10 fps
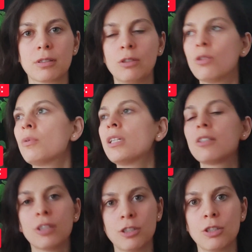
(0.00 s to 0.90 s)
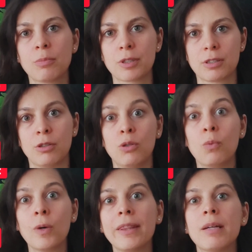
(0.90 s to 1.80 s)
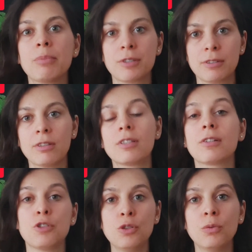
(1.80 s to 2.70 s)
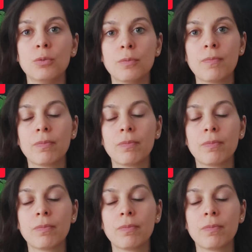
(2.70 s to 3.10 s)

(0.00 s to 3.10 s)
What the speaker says: person. You don't want to touch the person. You don't want that person to touch you.